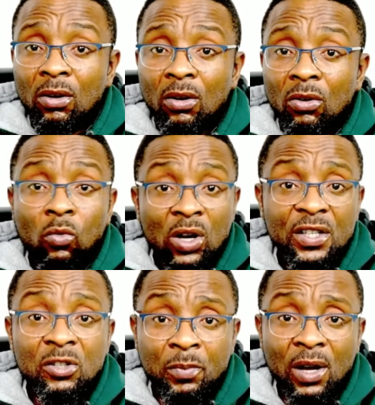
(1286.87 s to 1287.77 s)
was his
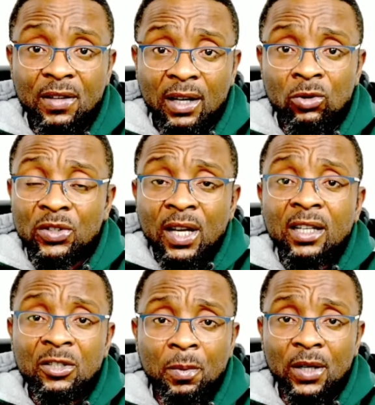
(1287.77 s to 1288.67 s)
brother, to tell his
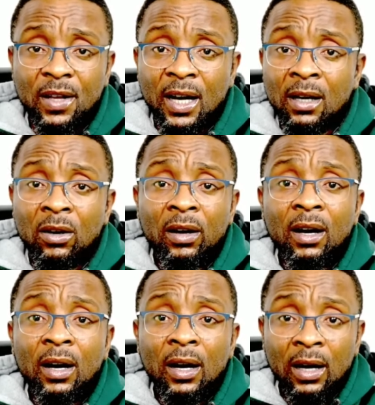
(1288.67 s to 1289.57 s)
brother,
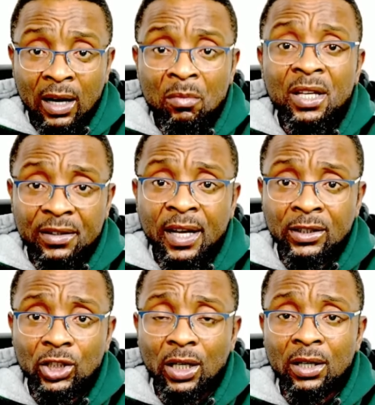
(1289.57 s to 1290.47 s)
I'm in
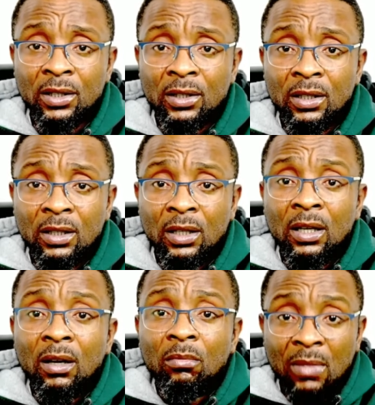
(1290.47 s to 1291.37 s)
danger.
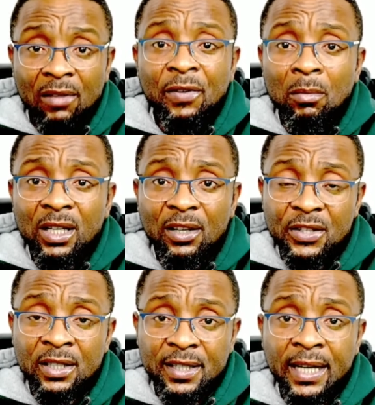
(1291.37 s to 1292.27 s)
My family is
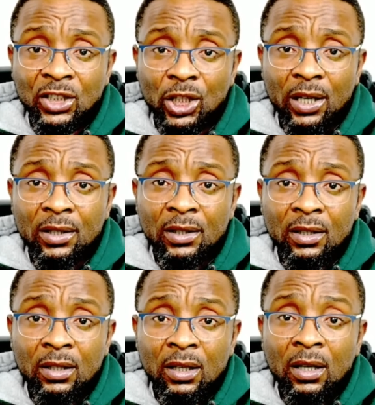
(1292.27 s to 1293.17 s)
in danger.
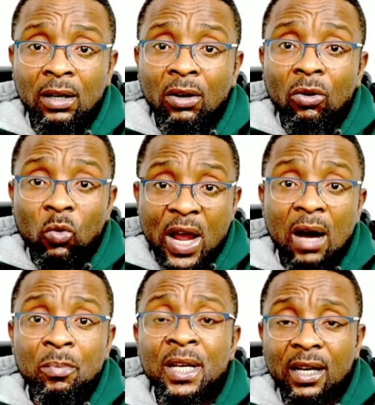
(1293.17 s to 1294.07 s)
We are
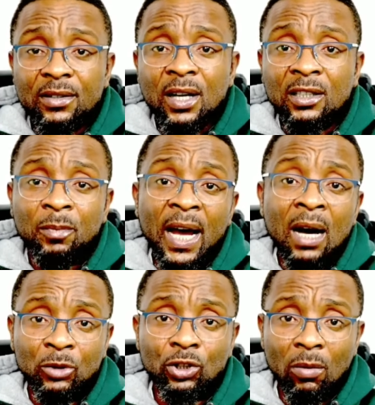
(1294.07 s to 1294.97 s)
being attacked by
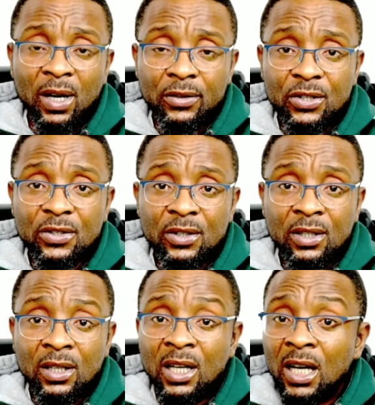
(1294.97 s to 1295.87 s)
armed robbers.
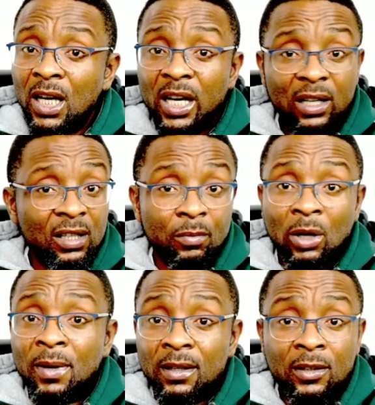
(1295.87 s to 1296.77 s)
The
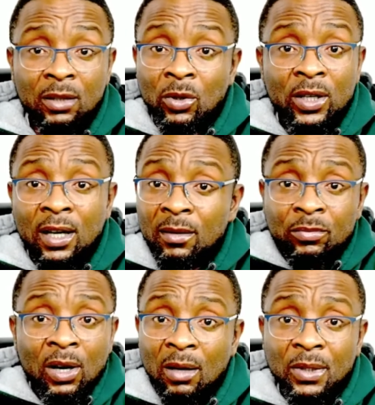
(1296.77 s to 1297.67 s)
brother
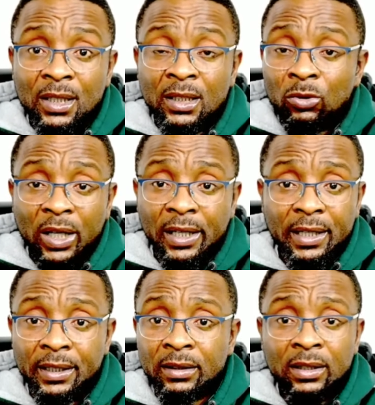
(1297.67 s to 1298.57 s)
probably quickly